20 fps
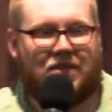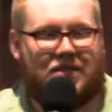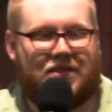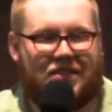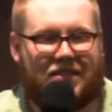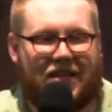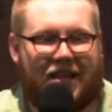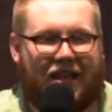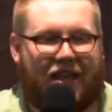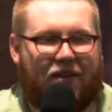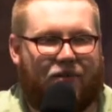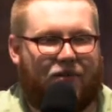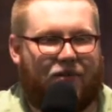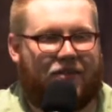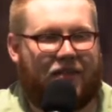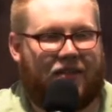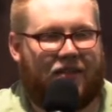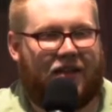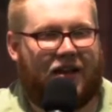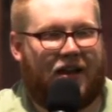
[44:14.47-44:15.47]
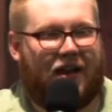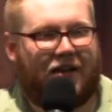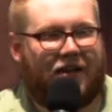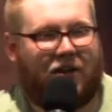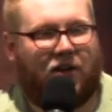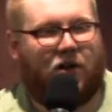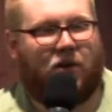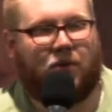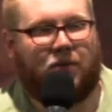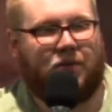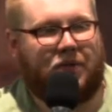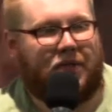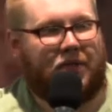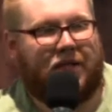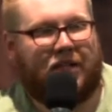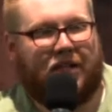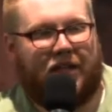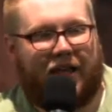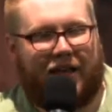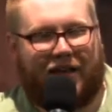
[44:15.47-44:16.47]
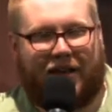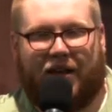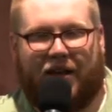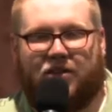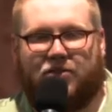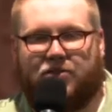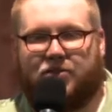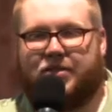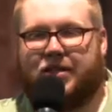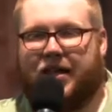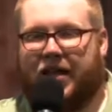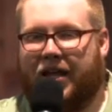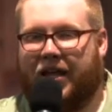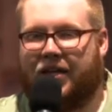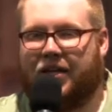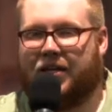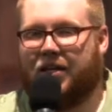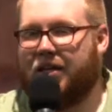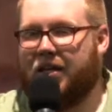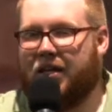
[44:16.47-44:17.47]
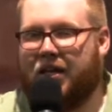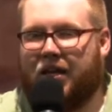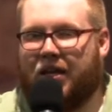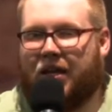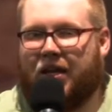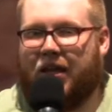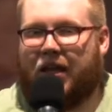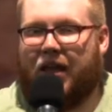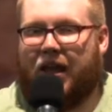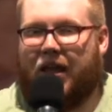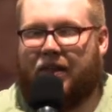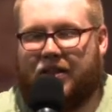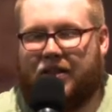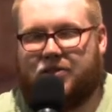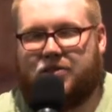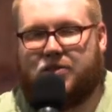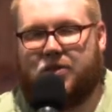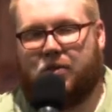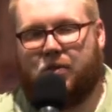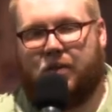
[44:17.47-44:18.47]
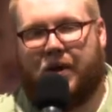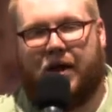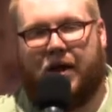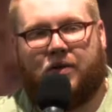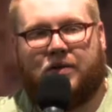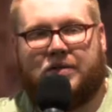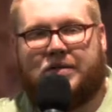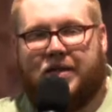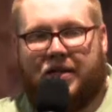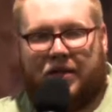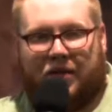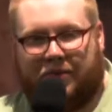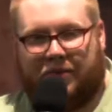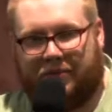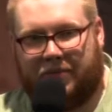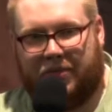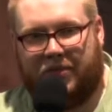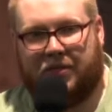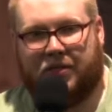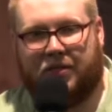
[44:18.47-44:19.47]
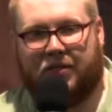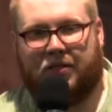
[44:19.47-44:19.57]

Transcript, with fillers: to take everything that I know and I understand and then surround him